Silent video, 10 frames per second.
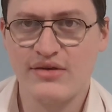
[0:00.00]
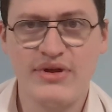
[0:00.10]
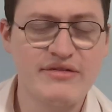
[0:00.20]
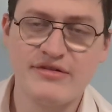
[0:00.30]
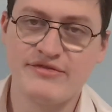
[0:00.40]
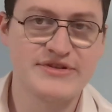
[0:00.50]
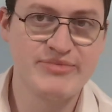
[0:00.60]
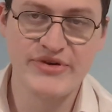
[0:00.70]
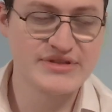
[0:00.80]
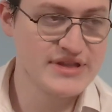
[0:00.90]
whatever for
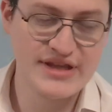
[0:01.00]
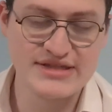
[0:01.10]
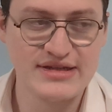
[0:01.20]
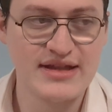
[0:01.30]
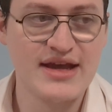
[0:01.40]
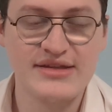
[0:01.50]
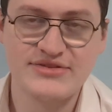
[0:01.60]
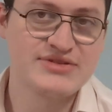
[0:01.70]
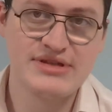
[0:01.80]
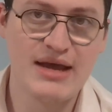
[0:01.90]
sports and things like that.
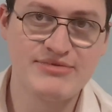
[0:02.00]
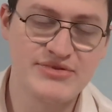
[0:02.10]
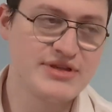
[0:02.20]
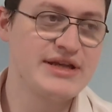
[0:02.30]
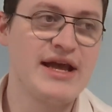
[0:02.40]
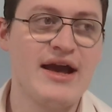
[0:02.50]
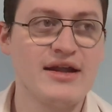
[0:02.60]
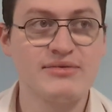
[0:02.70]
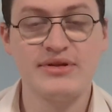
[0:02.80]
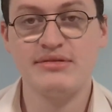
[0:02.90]
It's absolutely
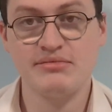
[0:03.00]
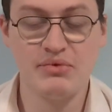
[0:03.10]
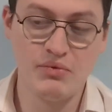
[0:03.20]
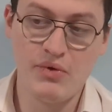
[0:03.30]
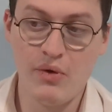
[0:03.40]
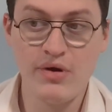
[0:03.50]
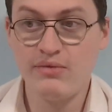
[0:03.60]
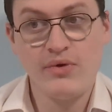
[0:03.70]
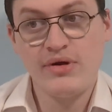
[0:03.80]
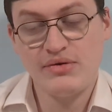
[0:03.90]
idiotic. Well, or
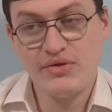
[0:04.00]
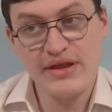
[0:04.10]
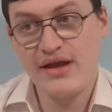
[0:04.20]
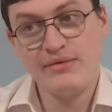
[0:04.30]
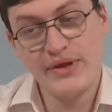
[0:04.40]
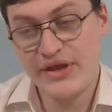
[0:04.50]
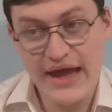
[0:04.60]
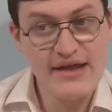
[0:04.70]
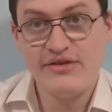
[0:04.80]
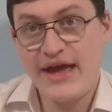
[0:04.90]
or they don't. well, you
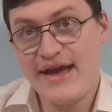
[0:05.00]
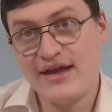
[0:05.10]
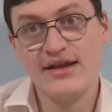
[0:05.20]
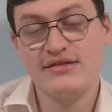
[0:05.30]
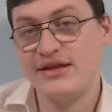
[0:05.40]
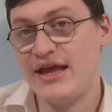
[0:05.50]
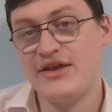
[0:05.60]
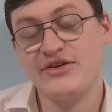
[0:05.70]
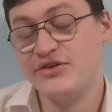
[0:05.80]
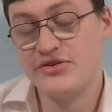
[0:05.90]
can't you can't get in. You
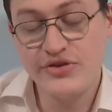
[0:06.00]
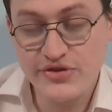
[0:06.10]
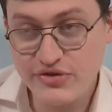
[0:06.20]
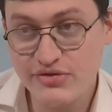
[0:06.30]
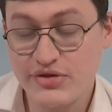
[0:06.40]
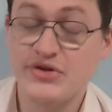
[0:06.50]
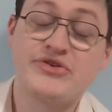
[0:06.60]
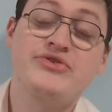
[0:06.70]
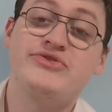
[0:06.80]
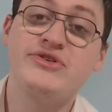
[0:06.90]
can't. You're, you're you're too
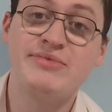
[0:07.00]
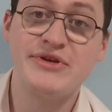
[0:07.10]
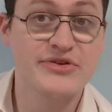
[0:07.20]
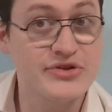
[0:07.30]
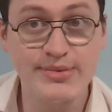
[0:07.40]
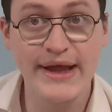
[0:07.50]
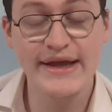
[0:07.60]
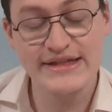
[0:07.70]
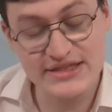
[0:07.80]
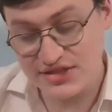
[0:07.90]
you're too stupid. You're too
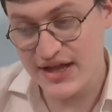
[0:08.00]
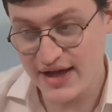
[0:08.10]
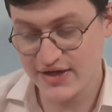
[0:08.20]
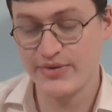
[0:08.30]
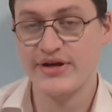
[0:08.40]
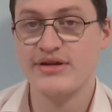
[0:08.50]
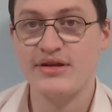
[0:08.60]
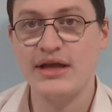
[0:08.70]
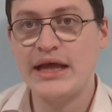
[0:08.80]
black. It's just not gonna work.